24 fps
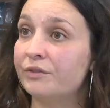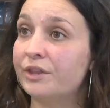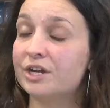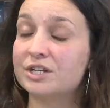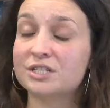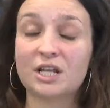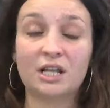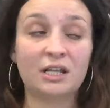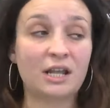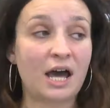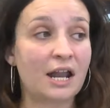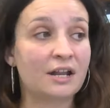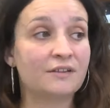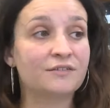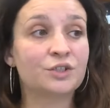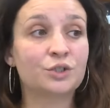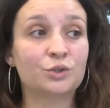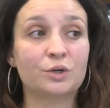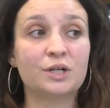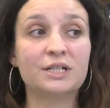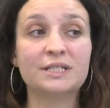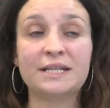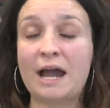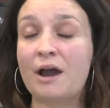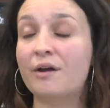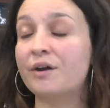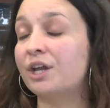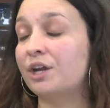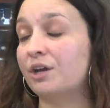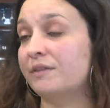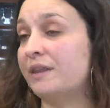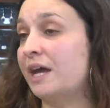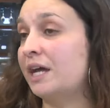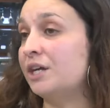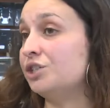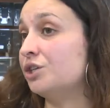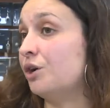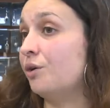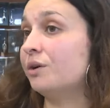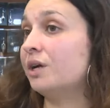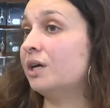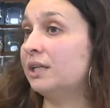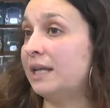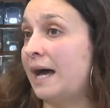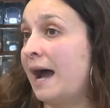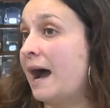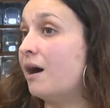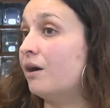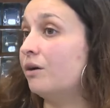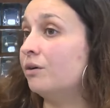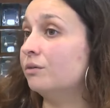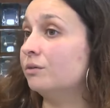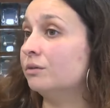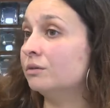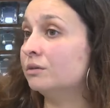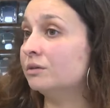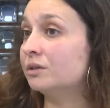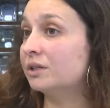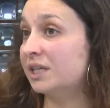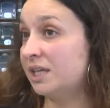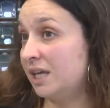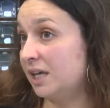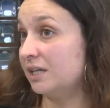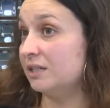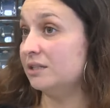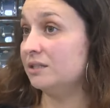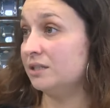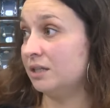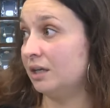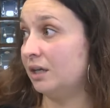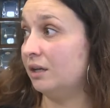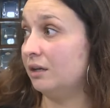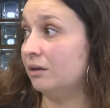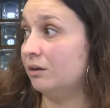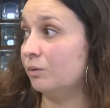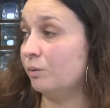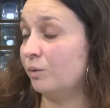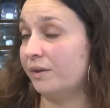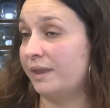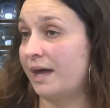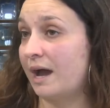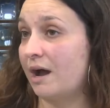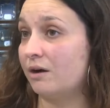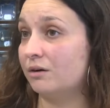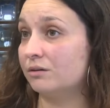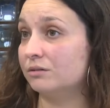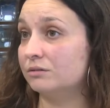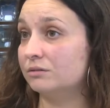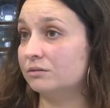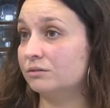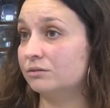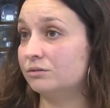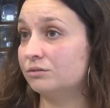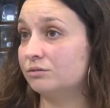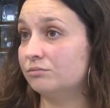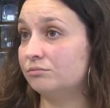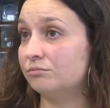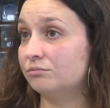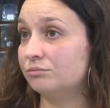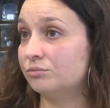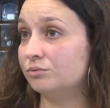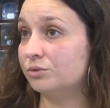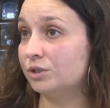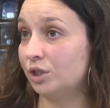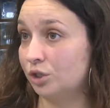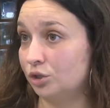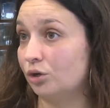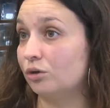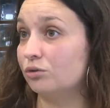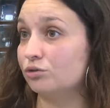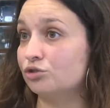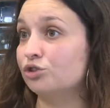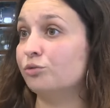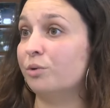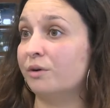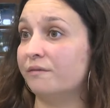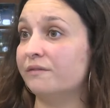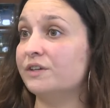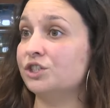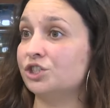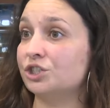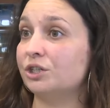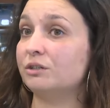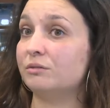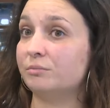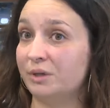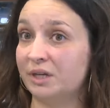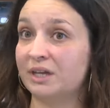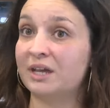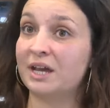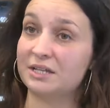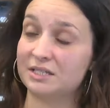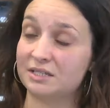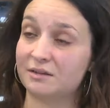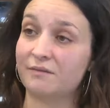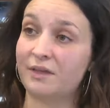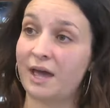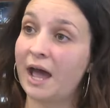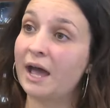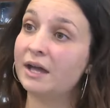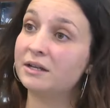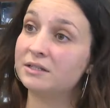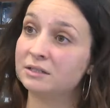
There's a lot of stores out here that don't allow kids in without adult supervision because of that.